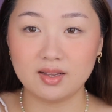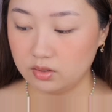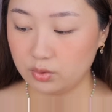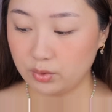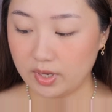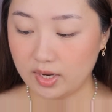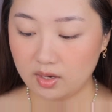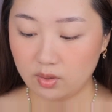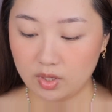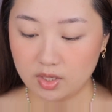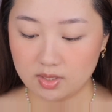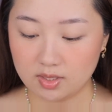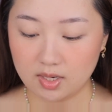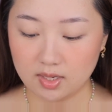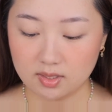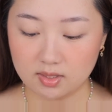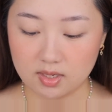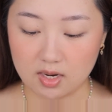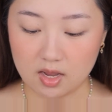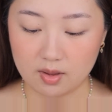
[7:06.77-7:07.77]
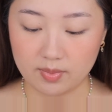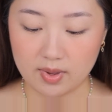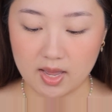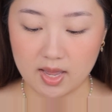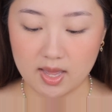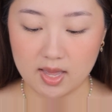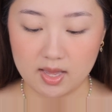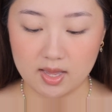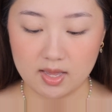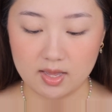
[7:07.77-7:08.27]
So anyways, next up I
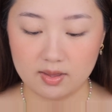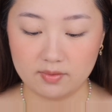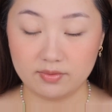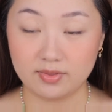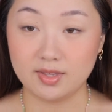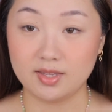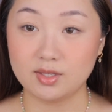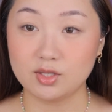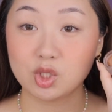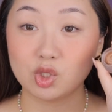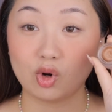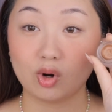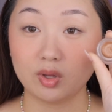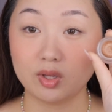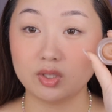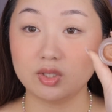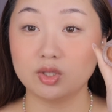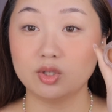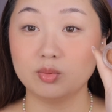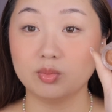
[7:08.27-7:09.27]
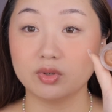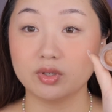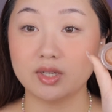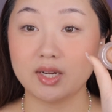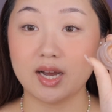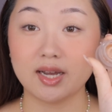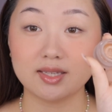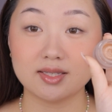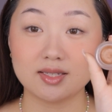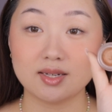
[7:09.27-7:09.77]
have this Charlotte Tilbury
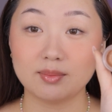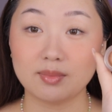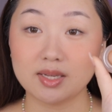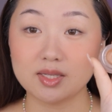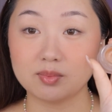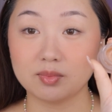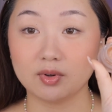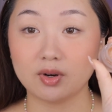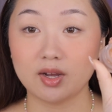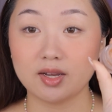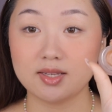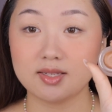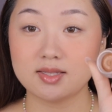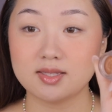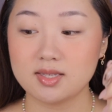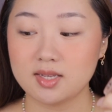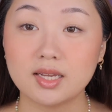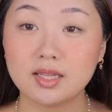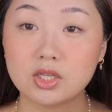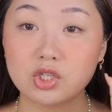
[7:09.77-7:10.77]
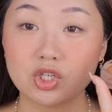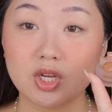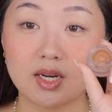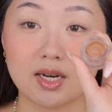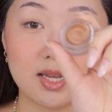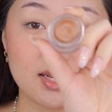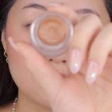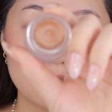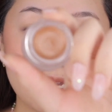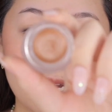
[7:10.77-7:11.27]
Eyes to Mesmerize in the
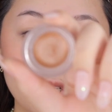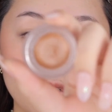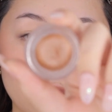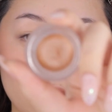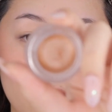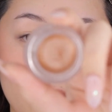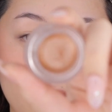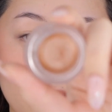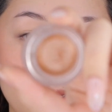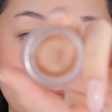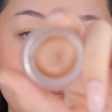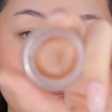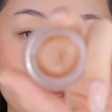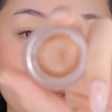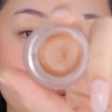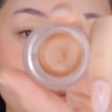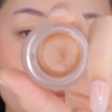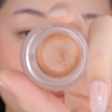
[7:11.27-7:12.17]
shade Exaggereyes.